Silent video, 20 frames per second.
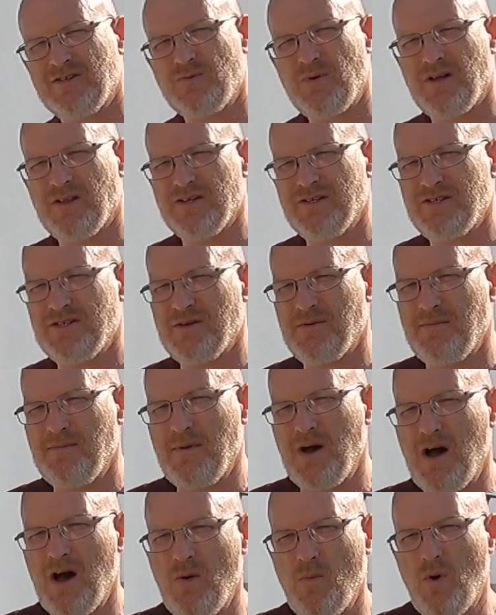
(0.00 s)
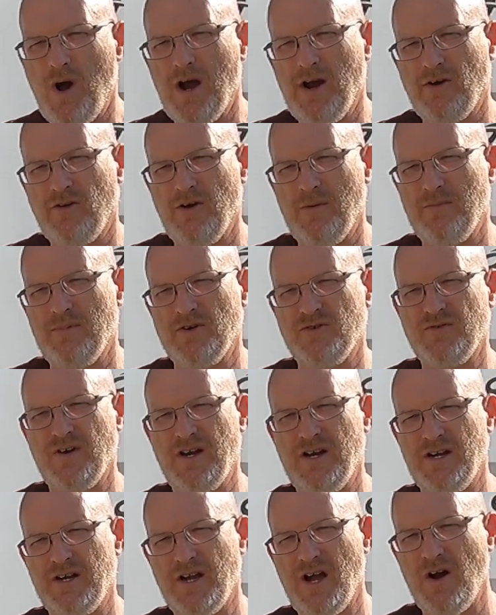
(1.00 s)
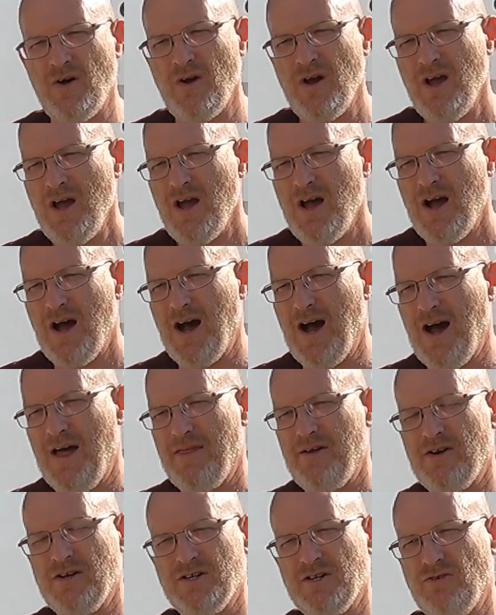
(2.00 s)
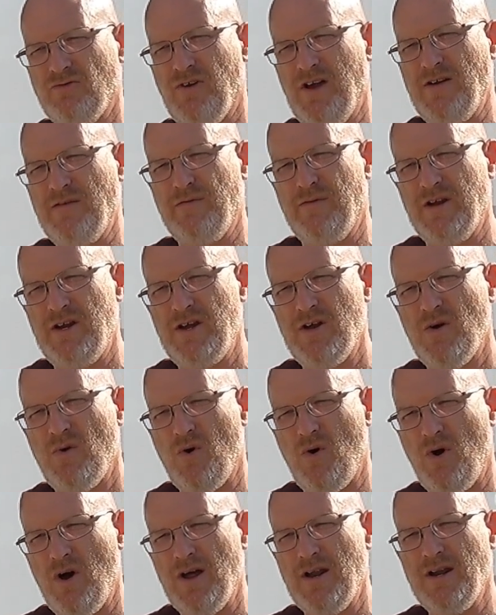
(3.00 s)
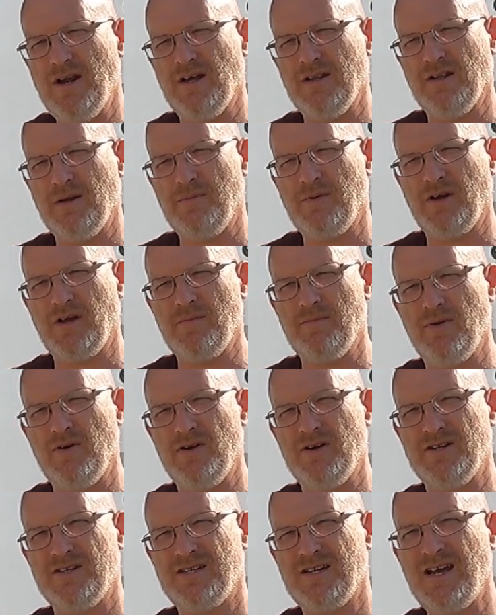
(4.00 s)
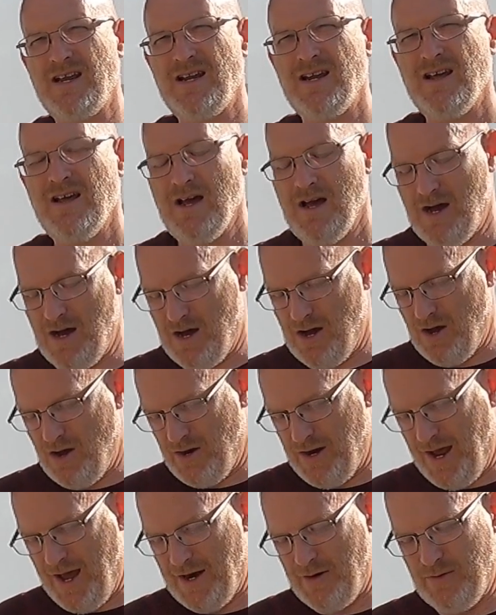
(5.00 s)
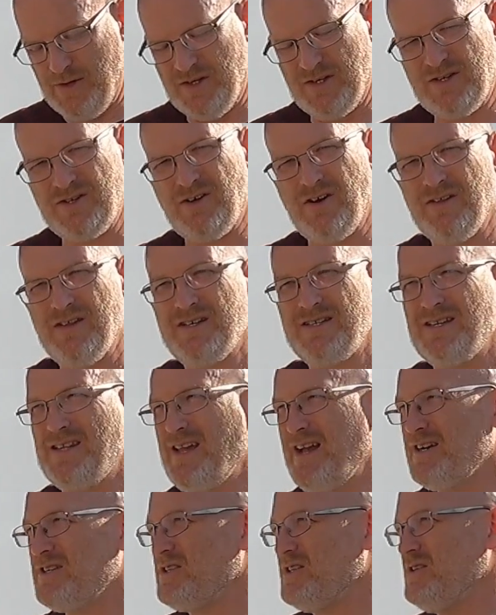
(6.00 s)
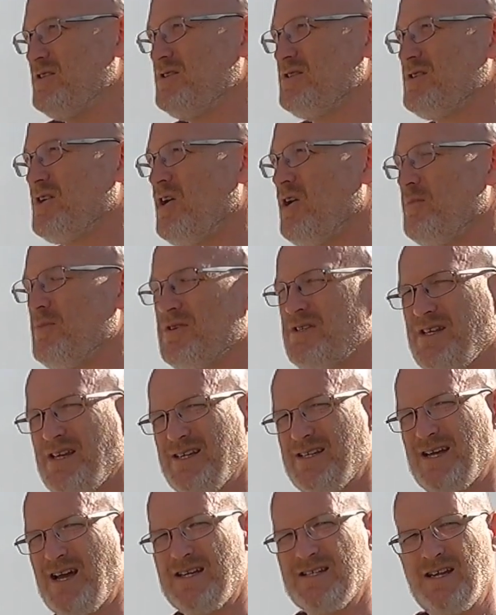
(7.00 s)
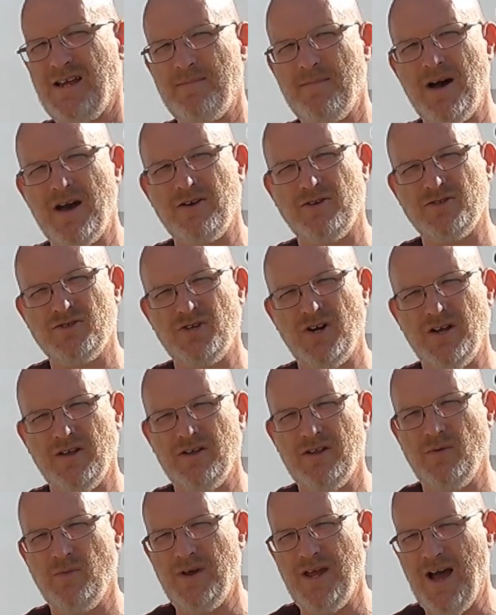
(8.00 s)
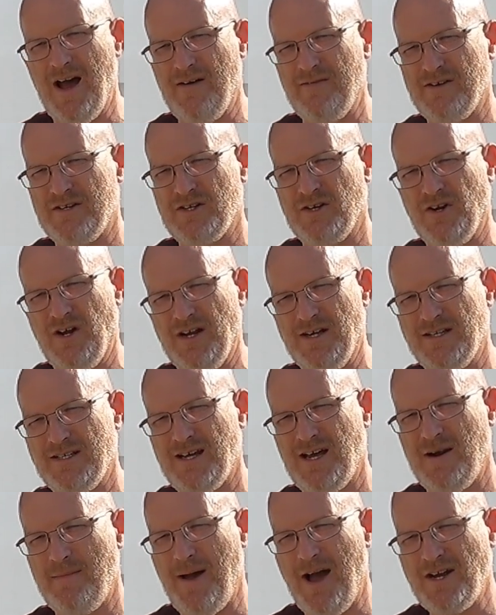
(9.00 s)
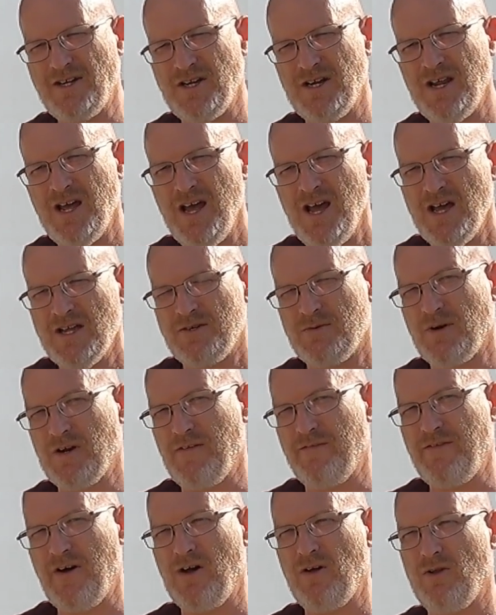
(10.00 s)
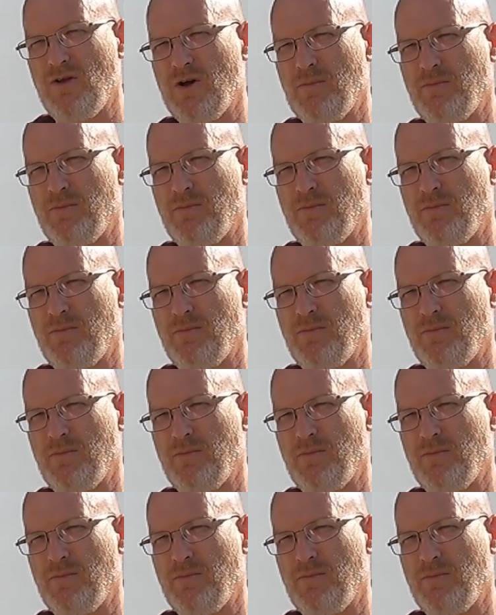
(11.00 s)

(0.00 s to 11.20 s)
as well as some wire crimpers ready to go. There is a great video on Lippert Components site on how to install this, and they actually use almost the exact same model trailer that we have. It's a Grand Design Imagine. So we're going to follow